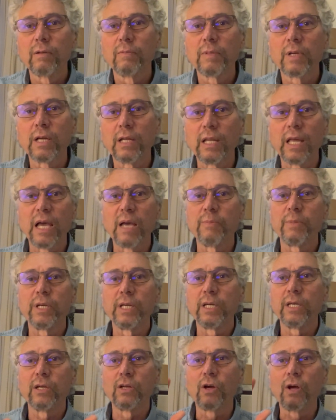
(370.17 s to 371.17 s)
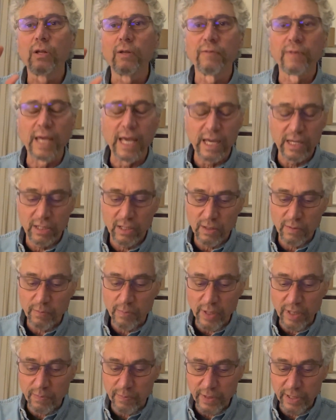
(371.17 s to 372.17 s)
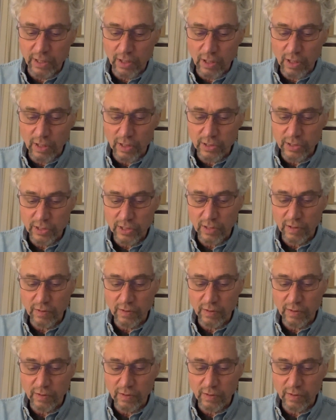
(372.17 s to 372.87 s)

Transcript: calamity and all of that, but because